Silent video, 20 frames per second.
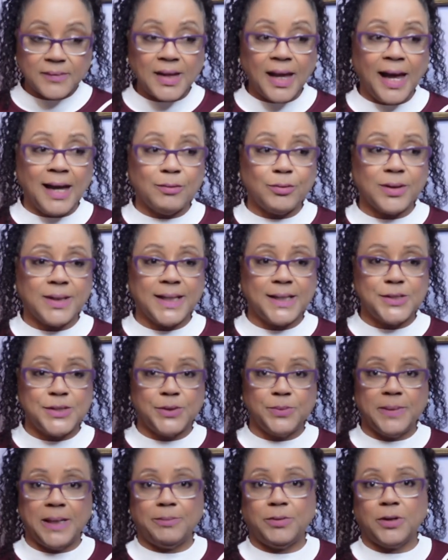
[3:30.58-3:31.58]
I will then
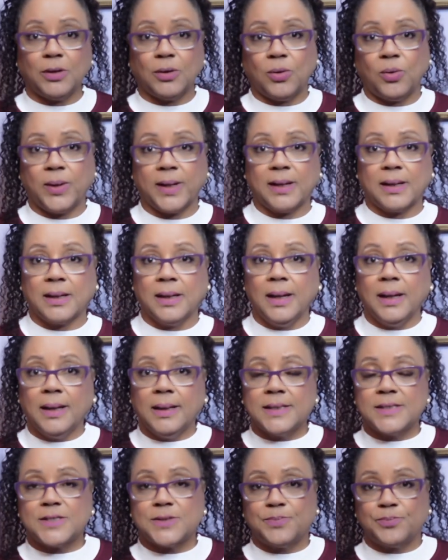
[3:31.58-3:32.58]
do maybe a quick
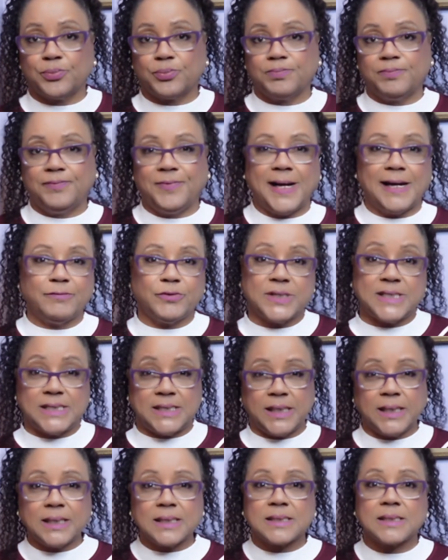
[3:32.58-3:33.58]
five or
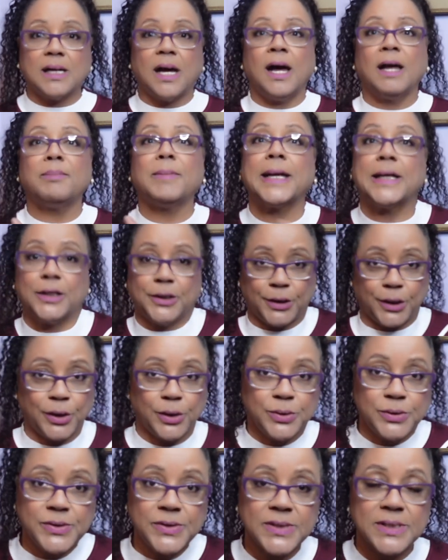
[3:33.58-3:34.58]
six on my
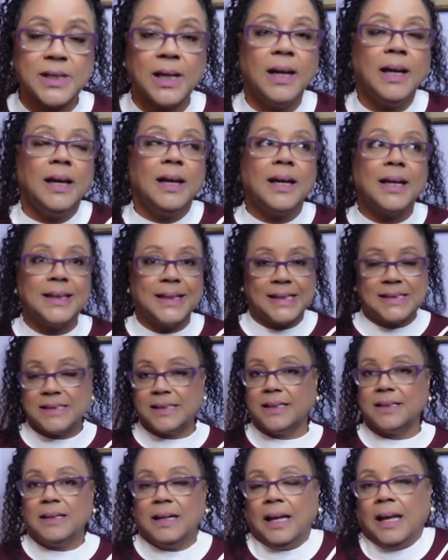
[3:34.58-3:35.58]
clothes and that's
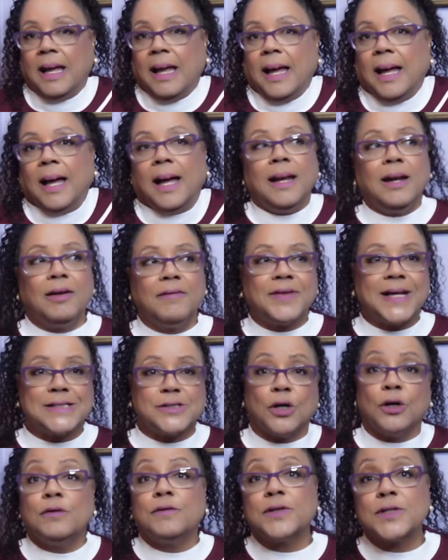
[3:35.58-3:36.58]
it. I don't know if
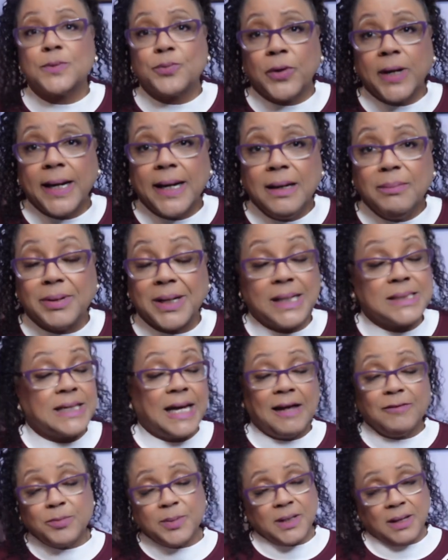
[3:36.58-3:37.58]
that's overspraying because I
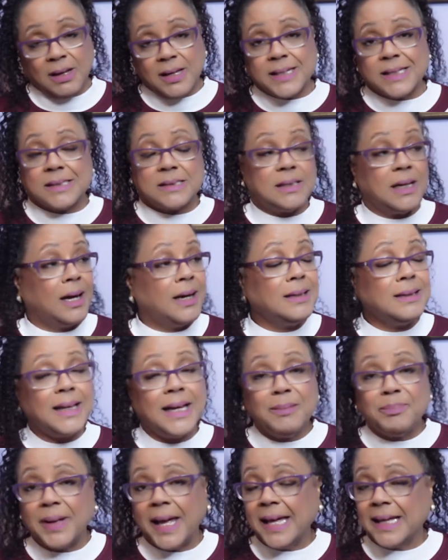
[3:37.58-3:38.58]
have to be honest,
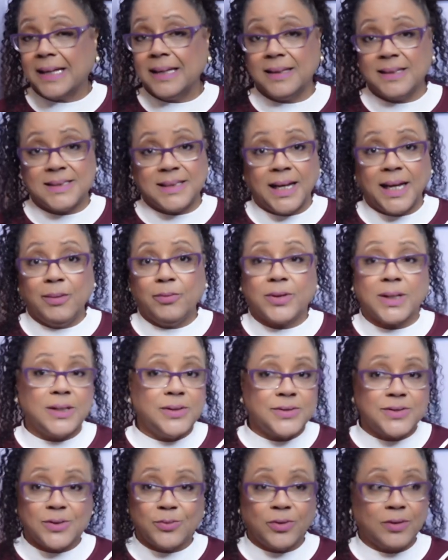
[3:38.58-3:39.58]
unlike back in the day when I
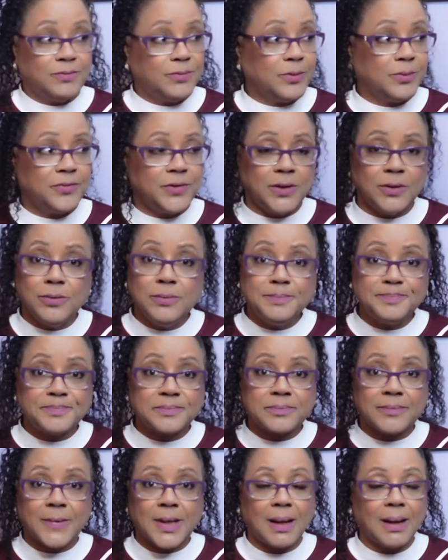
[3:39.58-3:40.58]
used to wear perfume,
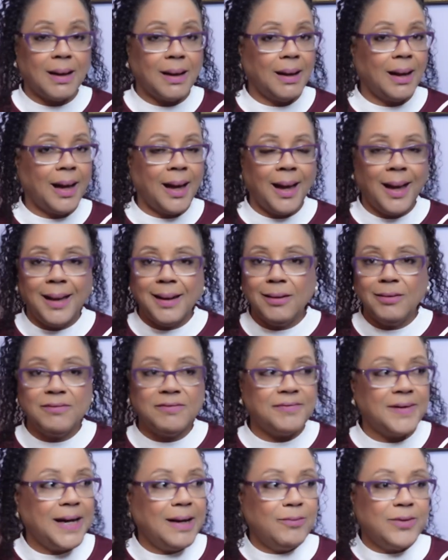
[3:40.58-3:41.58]
I
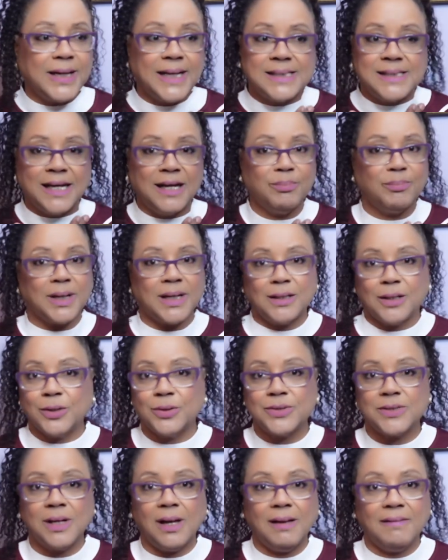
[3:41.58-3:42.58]
don't find when I take my
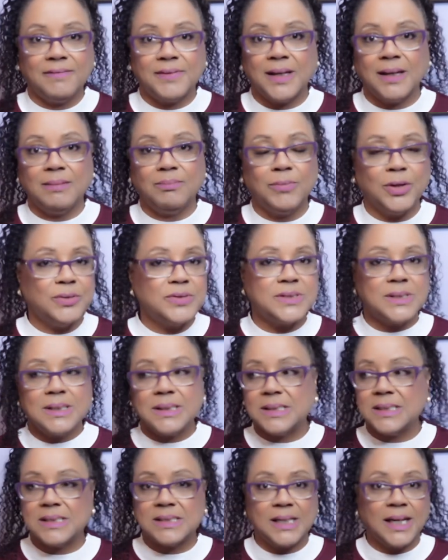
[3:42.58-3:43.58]
clothes off that most
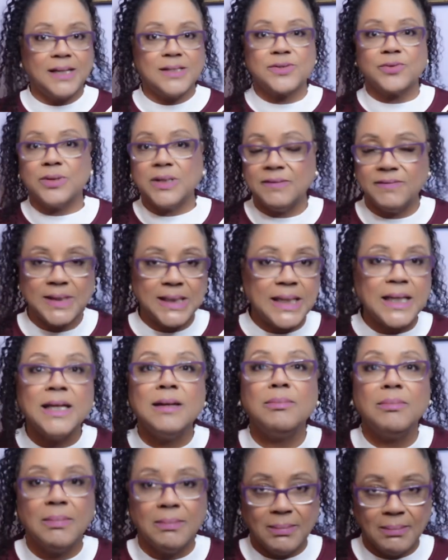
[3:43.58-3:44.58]
of these scents are even
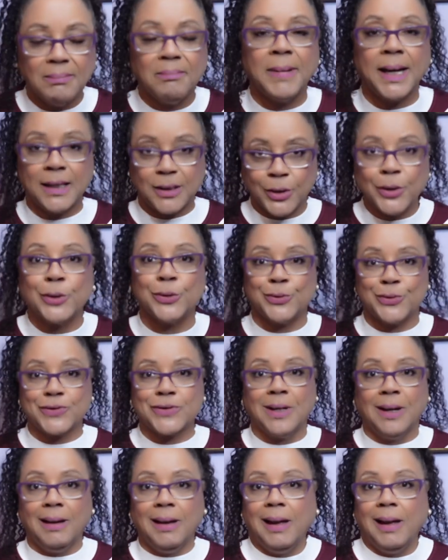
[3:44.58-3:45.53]
in my clothes.